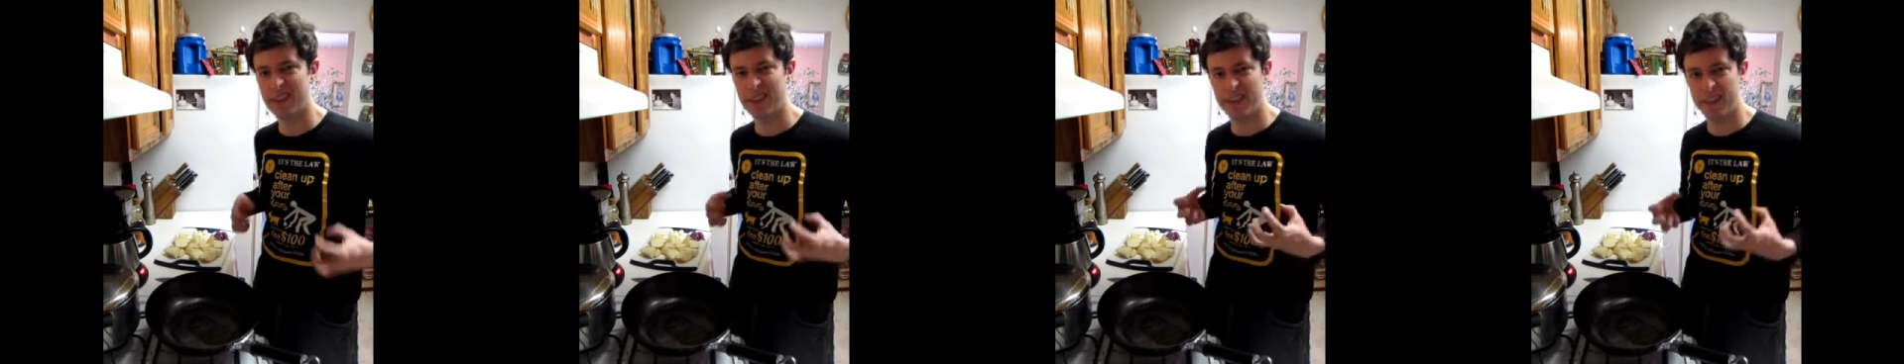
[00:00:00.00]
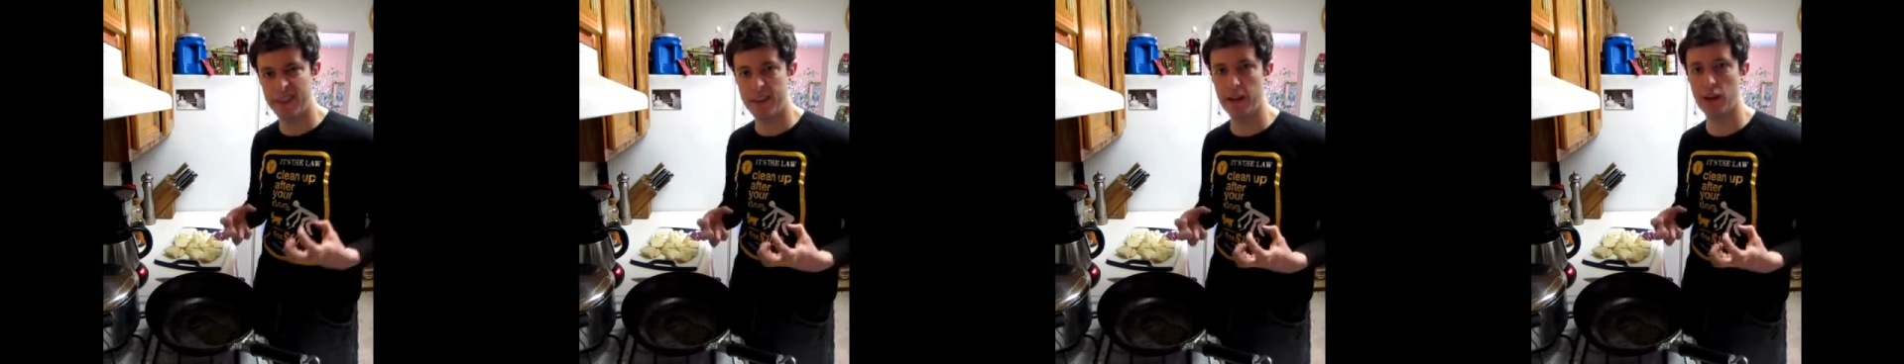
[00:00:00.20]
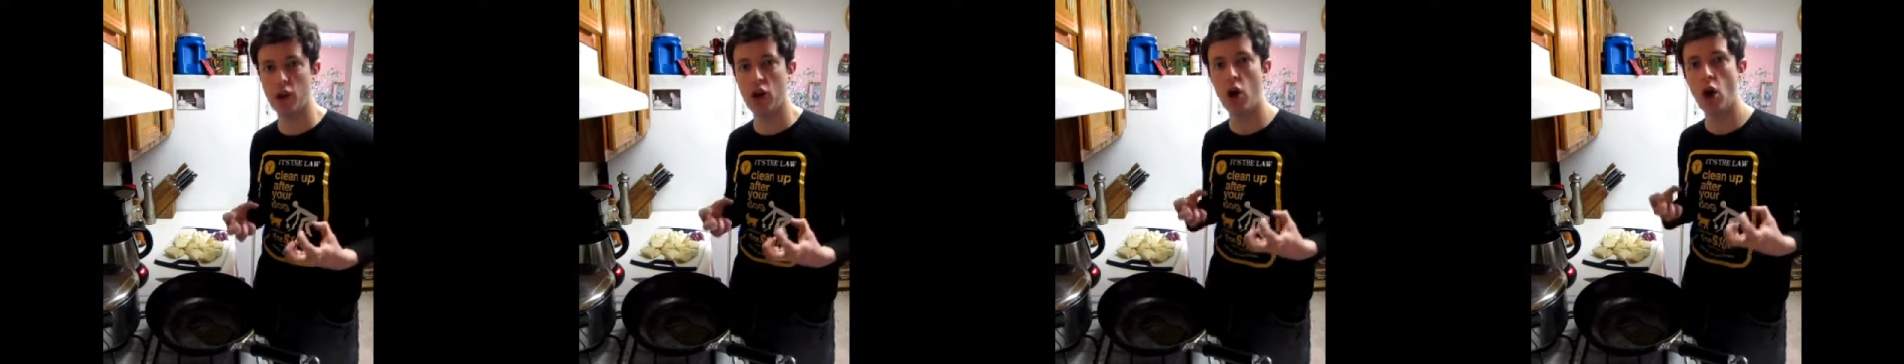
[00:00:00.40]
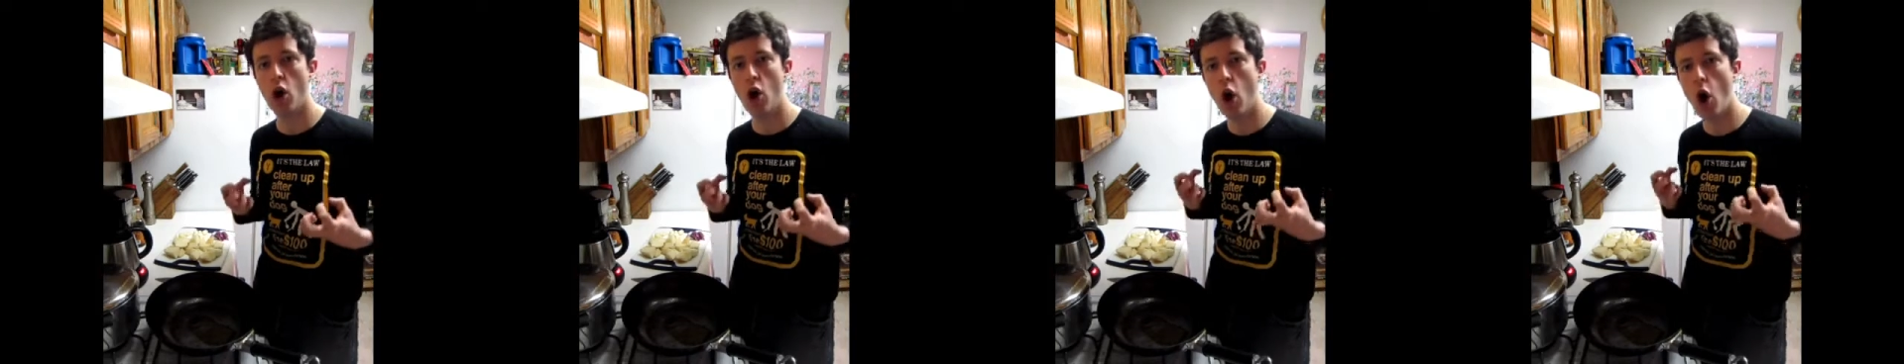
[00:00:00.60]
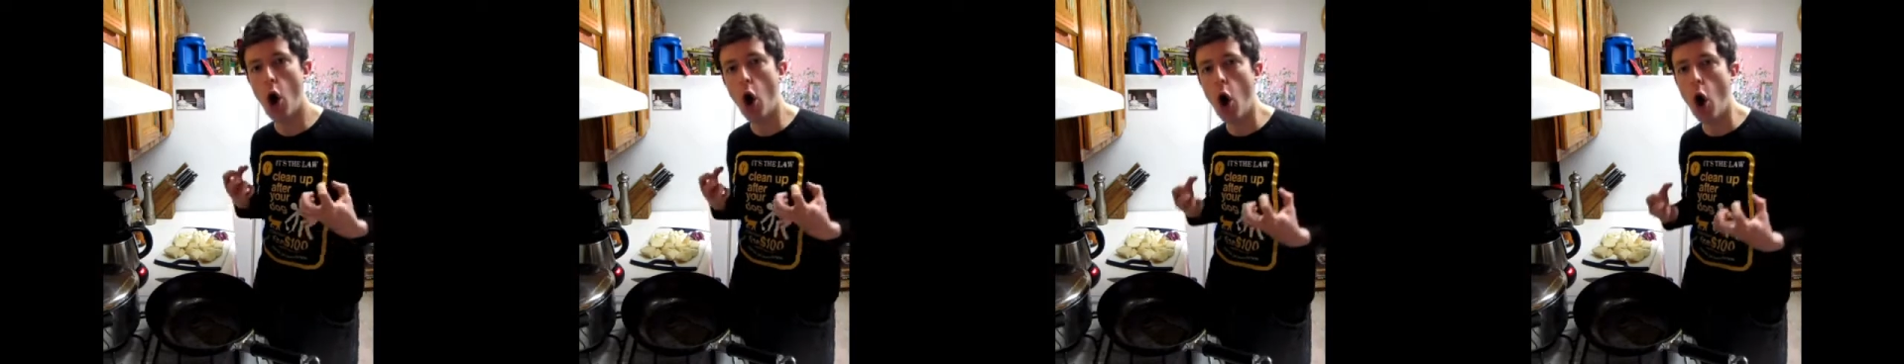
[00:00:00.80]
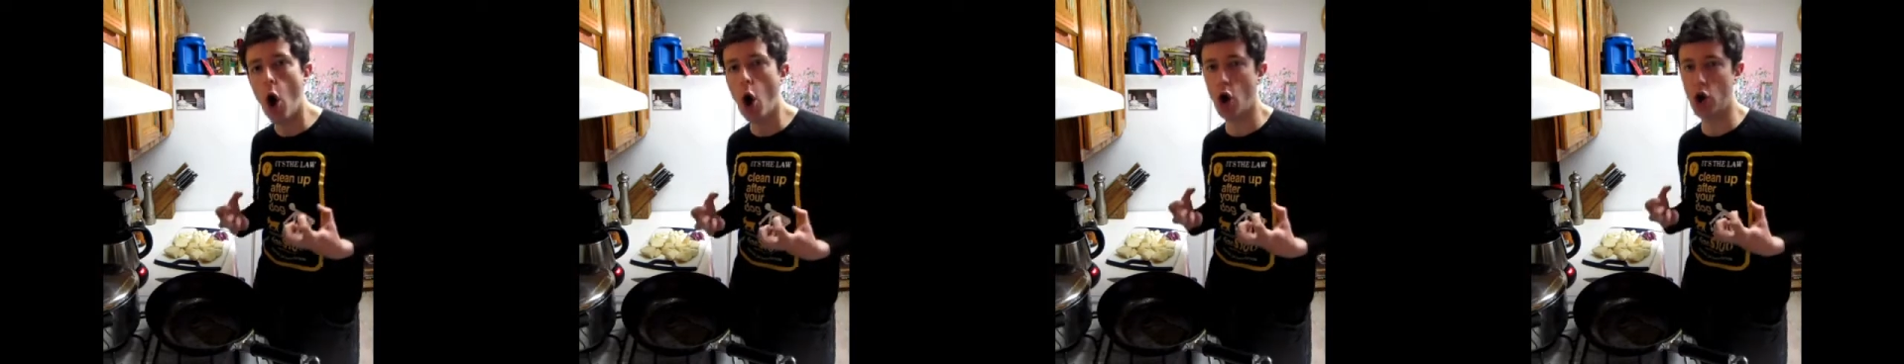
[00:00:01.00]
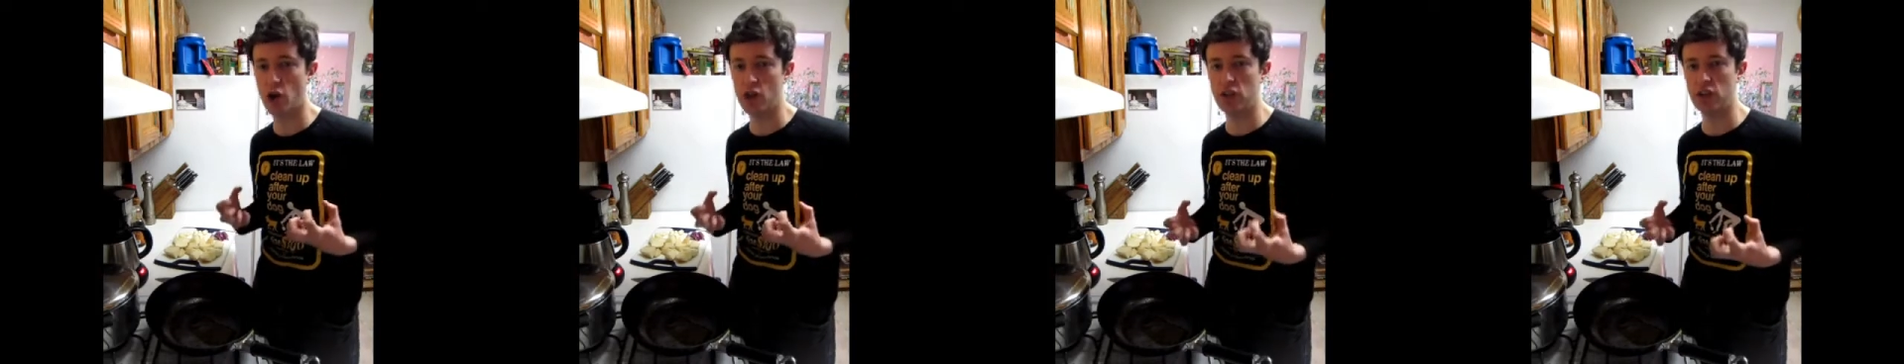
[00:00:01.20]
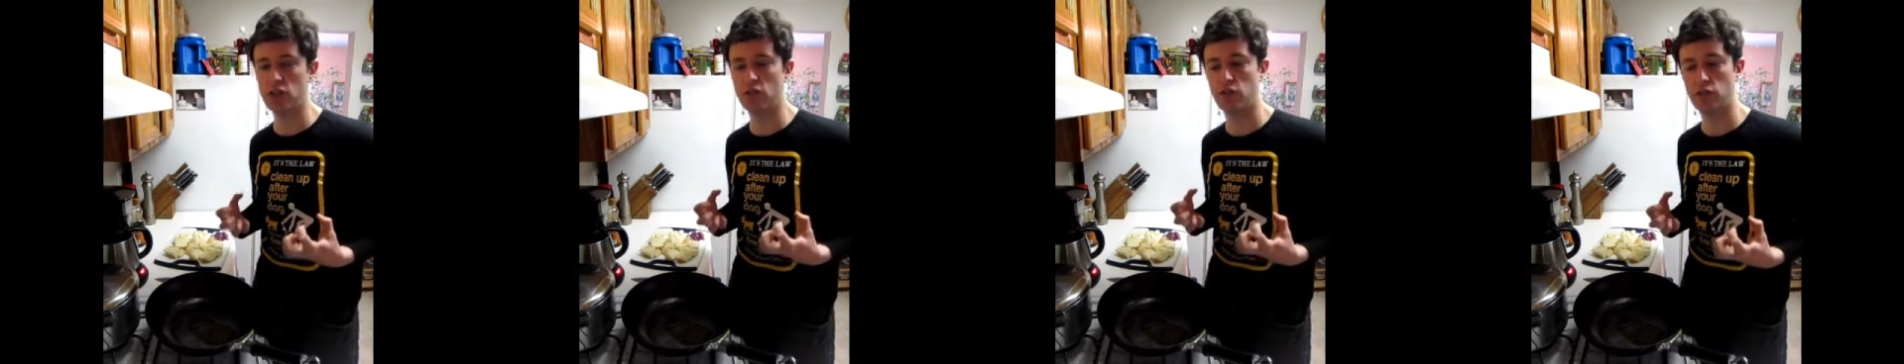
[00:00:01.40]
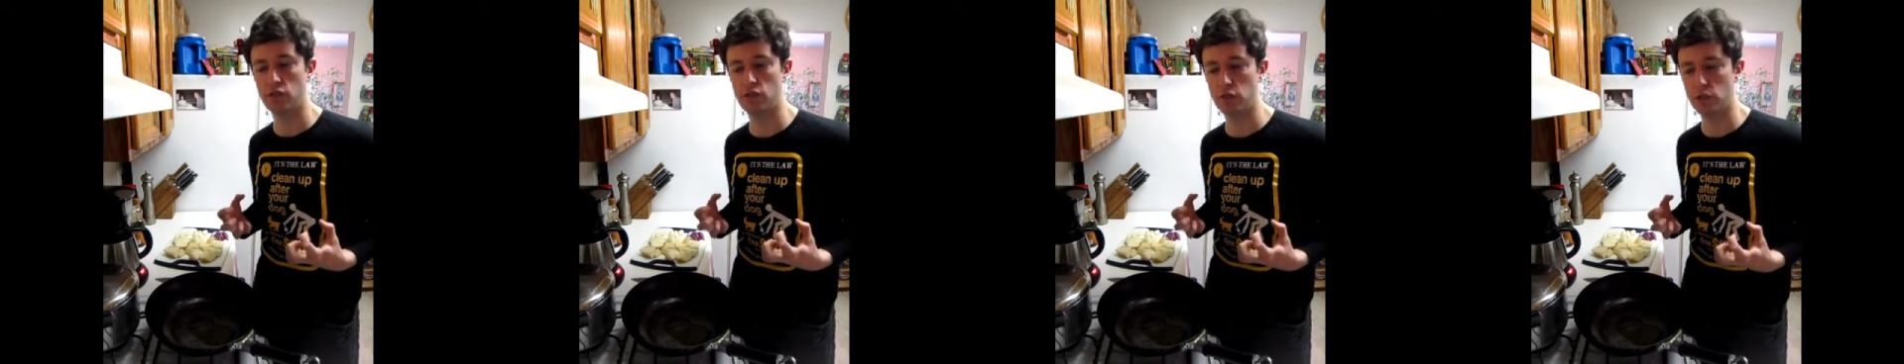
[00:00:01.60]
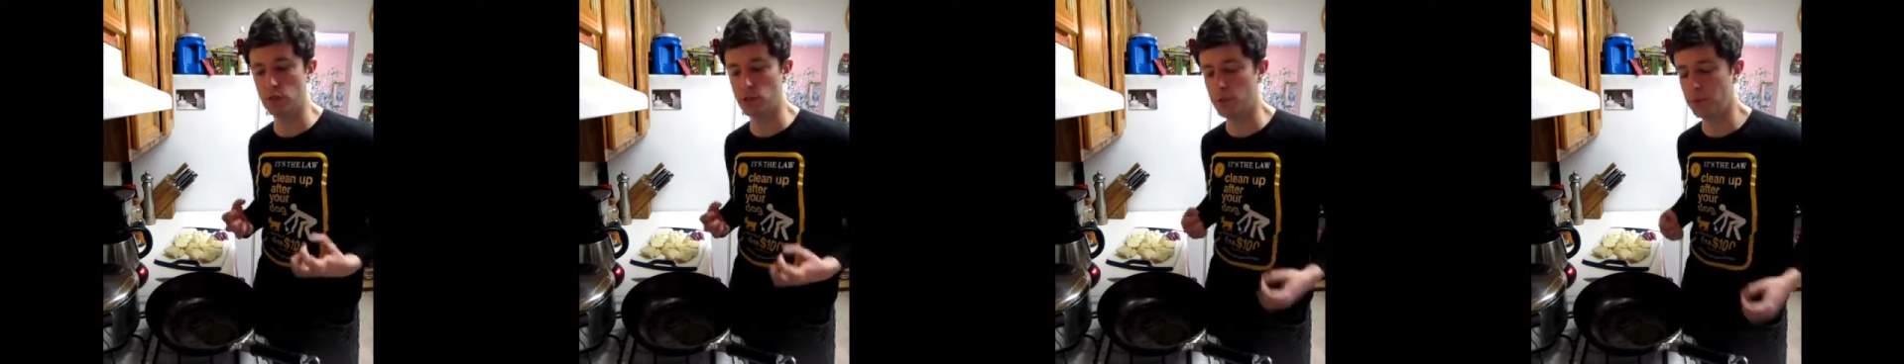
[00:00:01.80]
thick, hearty
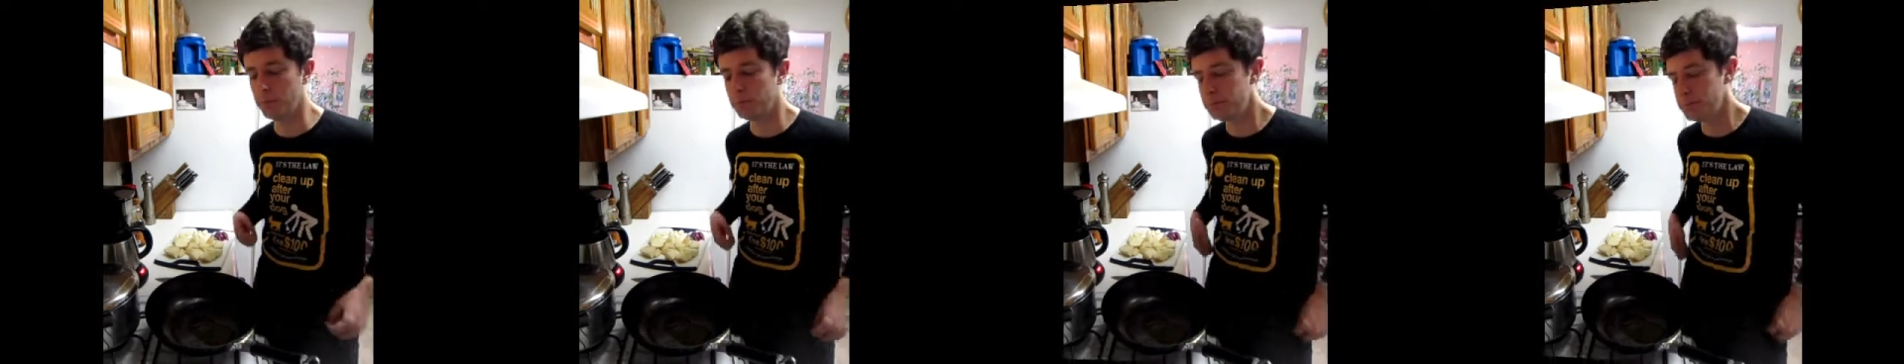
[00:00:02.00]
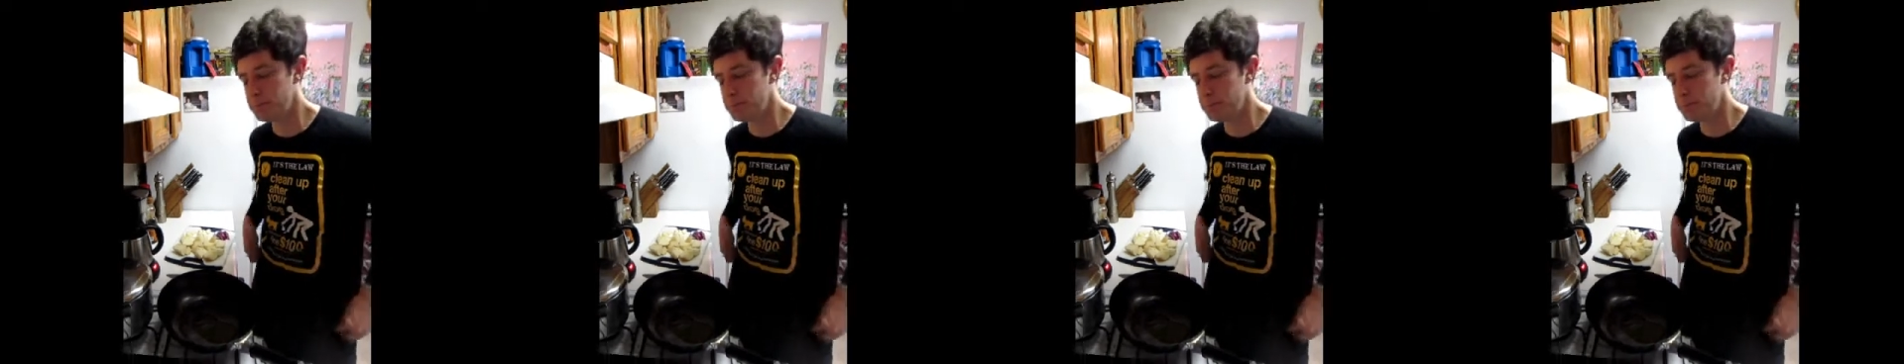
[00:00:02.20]
stew.